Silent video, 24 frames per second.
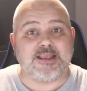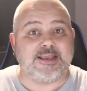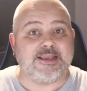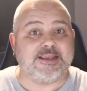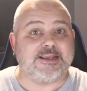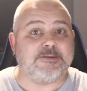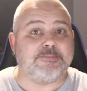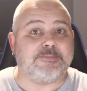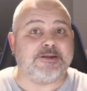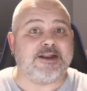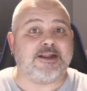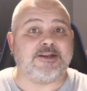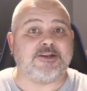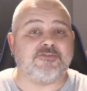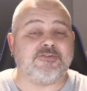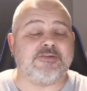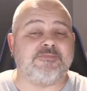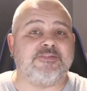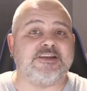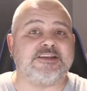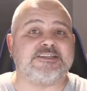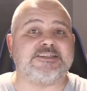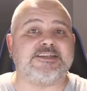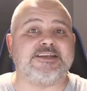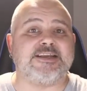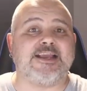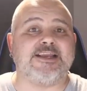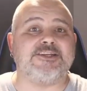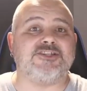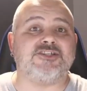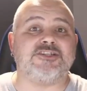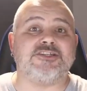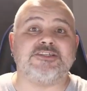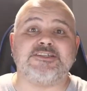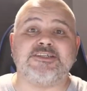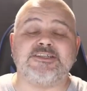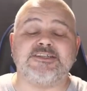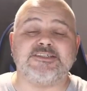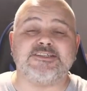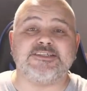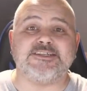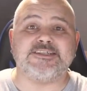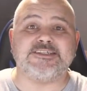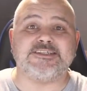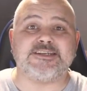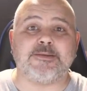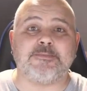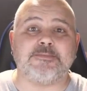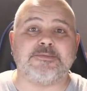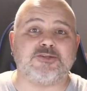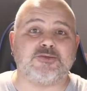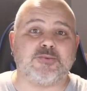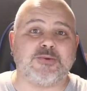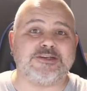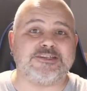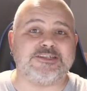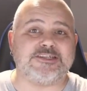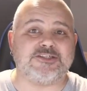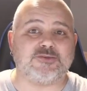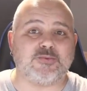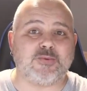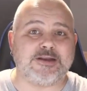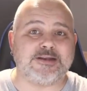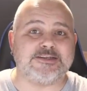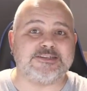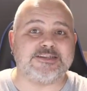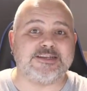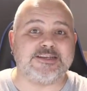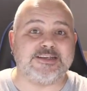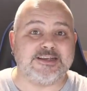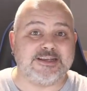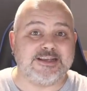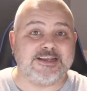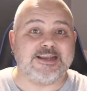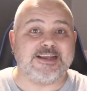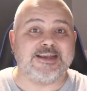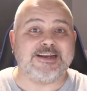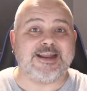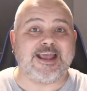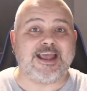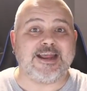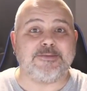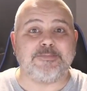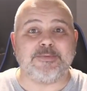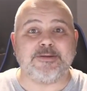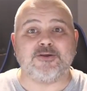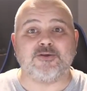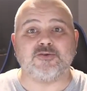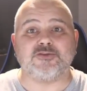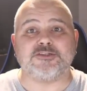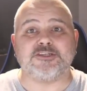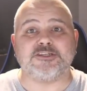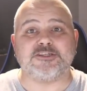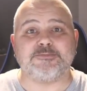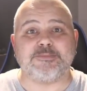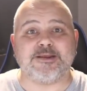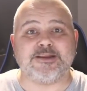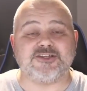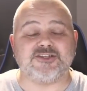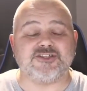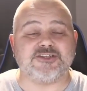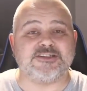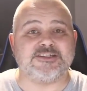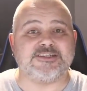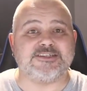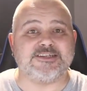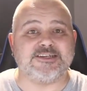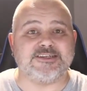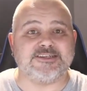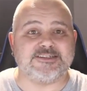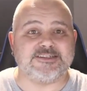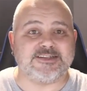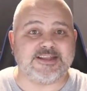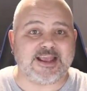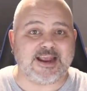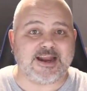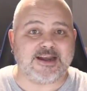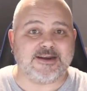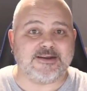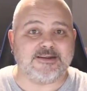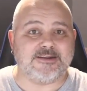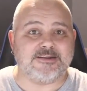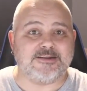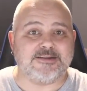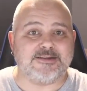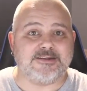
He had been under investigation since December 2020 and had been on suspension since then.